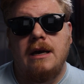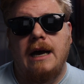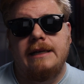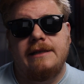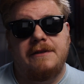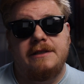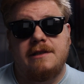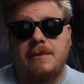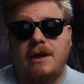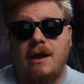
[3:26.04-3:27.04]
uh, definitely
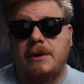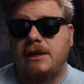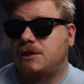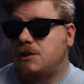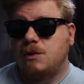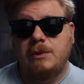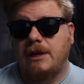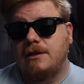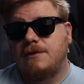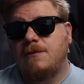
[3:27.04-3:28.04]
something I'm going to do, but I
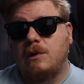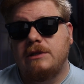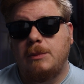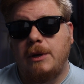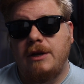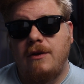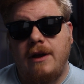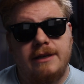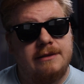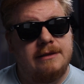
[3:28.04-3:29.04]
look forward to bringing you
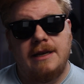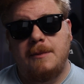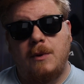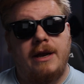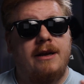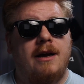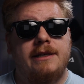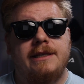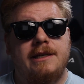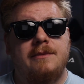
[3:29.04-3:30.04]
guys the same great
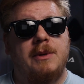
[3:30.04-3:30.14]
content.